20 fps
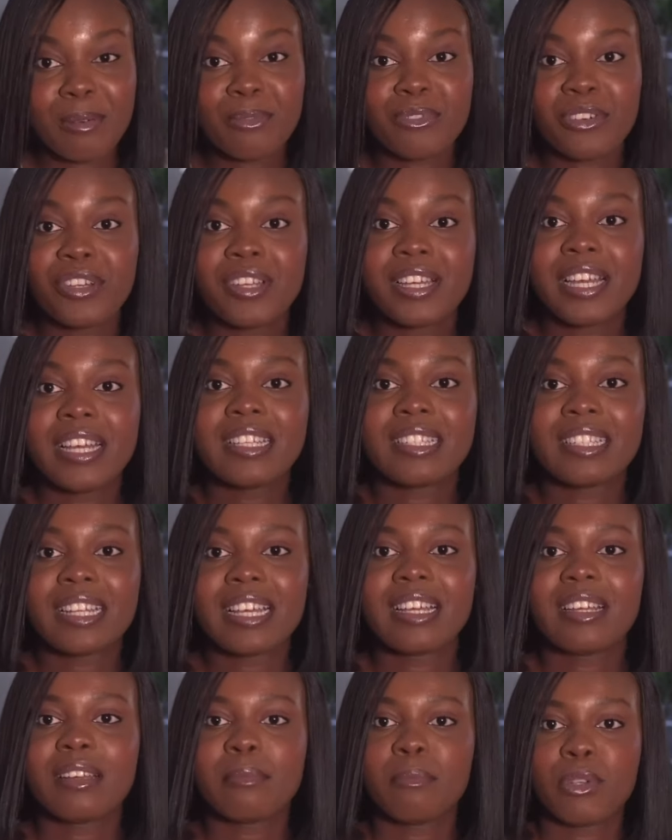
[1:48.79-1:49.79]
I'm sure you guys,
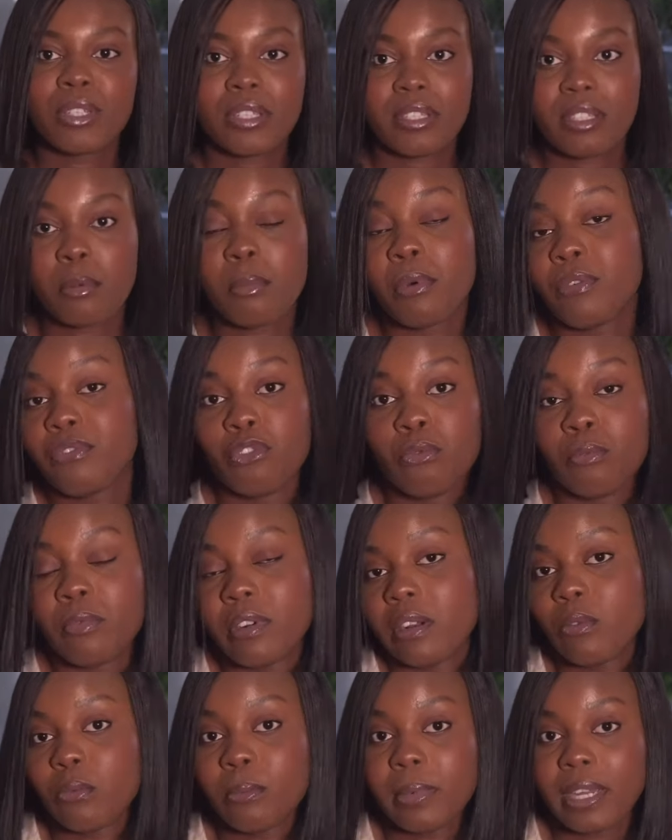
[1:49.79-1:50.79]
like, some of you
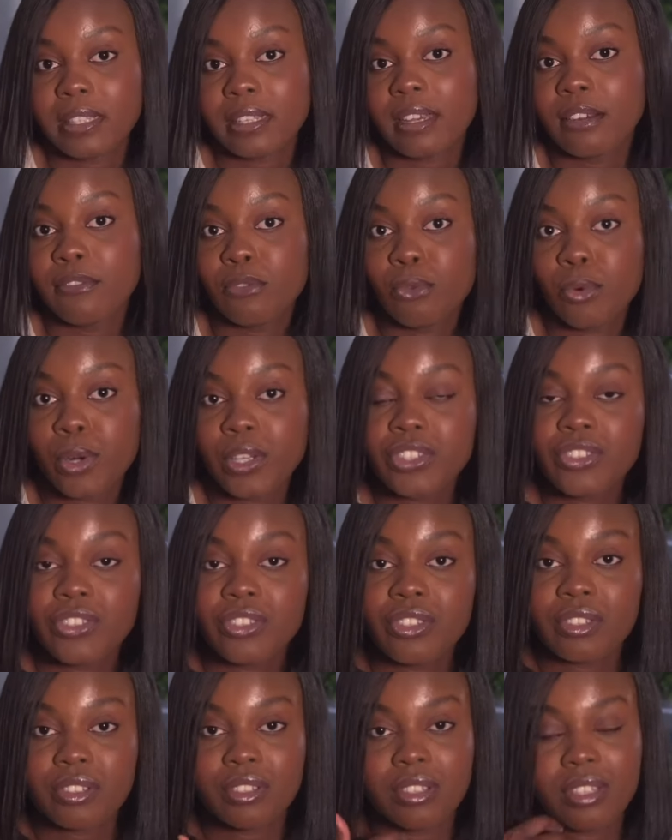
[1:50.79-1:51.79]
might have
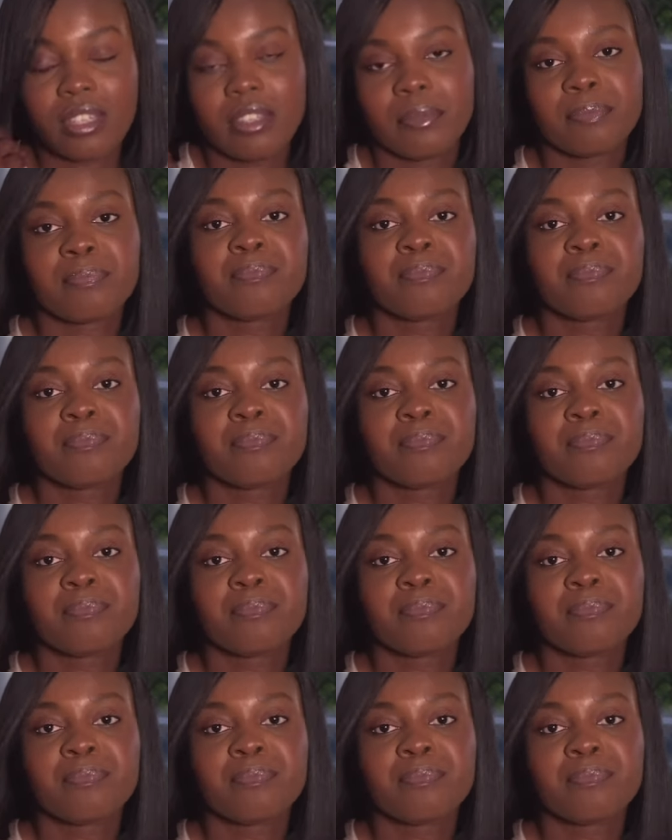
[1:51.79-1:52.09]
watched the